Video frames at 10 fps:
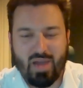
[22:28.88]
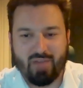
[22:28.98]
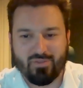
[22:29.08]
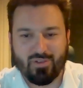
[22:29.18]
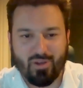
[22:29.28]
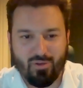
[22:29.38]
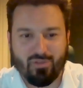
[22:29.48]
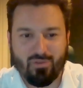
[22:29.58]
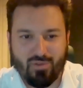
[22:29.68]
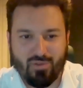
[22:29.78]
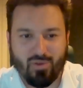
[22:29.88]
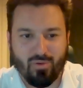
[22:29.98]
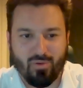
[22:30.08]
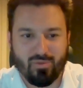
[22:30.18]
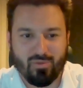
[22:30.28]
You have to go through the
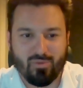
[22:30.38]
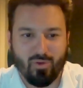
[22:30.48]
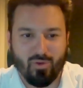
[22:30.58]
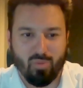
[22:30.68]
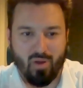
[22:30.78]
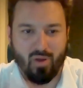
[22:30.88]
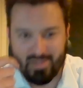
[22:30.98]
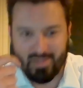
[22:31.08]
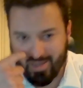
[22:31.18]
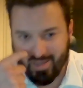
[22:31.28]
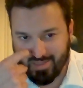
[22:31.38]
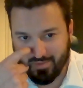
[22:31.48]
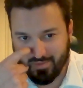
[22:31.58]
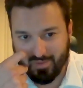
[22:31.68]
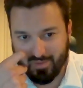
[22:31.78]
whole process
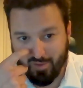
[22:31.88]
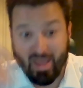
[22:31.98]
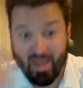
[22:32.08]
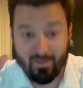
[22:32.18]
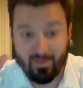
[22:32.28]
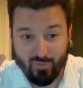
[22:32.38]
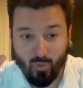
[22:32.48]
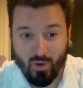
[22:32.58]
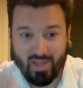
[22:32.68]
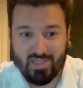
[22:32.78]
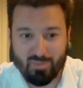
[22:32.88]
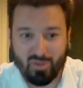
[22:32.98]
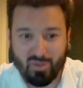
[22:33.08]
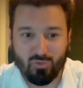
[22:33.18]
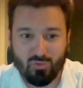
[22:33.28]
of paying for it as a
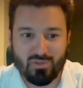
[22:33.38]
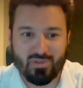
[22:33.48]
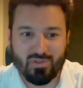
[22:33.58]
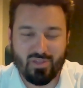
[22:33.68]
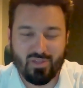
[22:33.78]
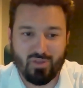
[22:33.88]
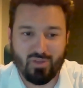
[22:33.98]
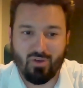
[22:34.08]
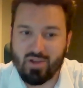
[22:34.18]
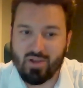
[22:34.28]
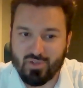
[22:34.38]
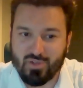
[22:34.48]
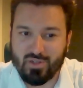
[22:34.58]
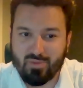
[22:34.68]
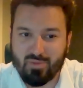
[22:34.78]
pollutant, even though
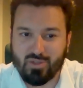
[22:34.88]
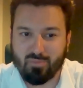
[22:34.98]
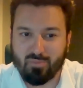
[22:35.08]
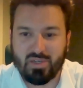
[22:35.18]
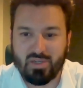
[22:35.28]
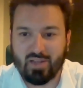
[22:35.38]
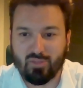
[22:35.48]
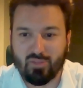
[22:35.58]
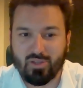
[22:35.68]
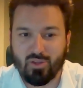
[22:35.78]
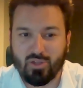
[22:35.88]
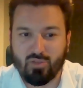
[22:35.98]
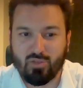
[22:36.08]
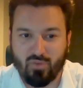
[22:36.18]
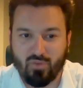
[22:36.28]
hydrogen is the most abundant element in
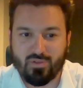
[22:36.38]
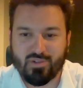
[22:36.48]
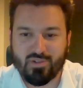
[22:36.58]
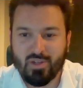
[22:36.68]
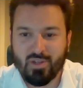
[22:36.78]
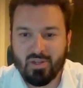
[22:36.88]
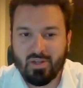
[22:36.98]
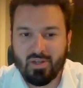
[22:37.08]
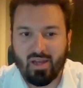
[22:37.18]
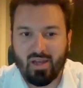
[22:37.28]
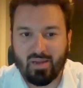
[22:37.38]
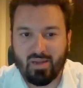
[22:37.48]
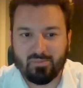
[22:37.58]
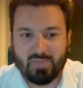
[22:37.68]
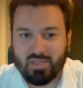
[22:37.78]
the universe.
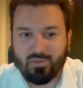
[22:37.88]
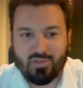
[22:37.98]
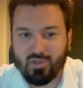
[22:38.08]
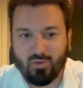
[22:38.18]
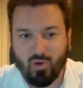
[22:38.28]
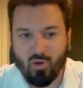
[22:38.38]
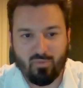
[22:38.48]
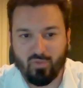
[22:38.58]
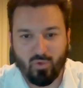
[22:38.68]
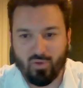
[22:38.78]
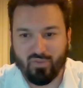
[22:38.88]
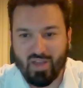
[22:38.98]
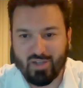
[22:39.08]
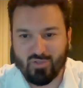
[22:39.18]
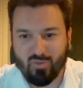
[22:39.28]
And there's no harmful
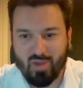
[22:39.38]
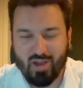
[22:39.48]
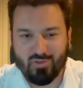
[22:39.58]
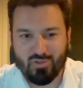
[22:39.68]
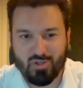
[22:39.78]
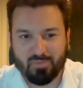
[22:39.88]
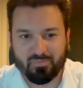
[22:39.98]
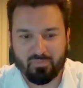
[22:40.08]
effects from hydrogen.